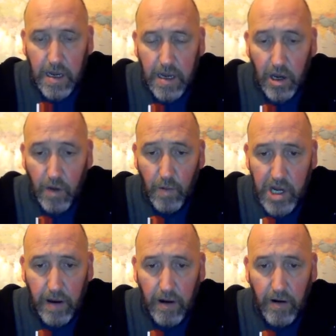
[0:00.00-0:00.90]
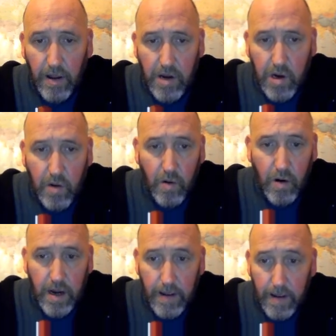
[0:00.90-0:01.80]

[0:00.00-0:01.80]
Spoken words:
Do you wish to enter another score?